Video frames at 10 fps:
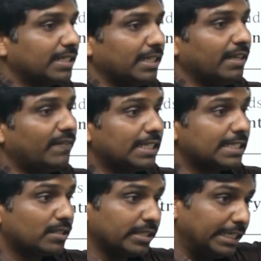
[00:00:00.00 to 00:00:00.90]
if it is
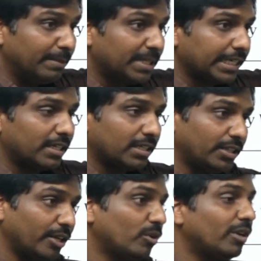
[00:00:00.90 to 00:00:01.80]
limited, then
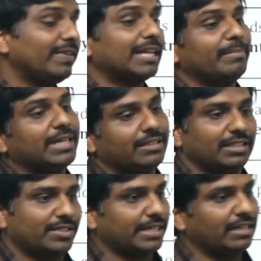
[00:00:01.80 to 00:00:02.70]
only we can meet these
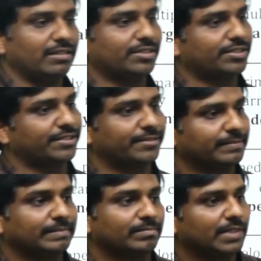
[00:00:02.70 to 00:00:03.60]
standards.
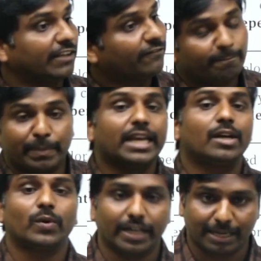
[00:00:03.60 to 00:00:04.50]
If
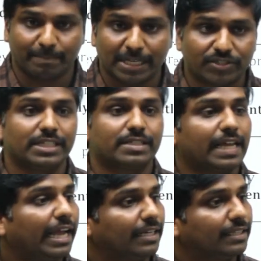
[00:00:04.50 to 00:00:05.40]
payload capacity is
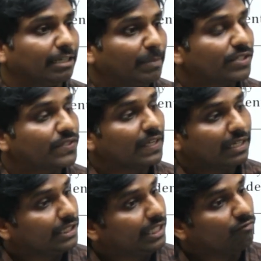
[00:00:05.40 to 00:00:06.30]
high, that means
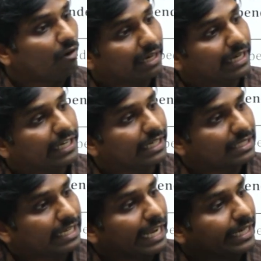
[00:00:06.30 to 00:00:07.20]
the warhead it is
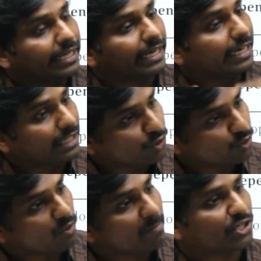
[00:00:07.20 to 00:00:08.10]
carrying, it is so
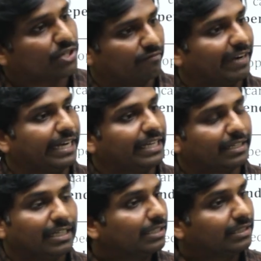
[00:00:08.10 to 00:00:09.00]
much weight,
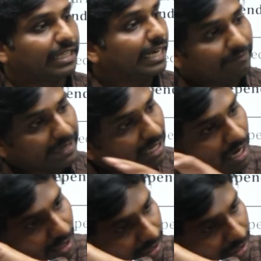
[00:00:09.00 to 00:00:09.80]
then we cannot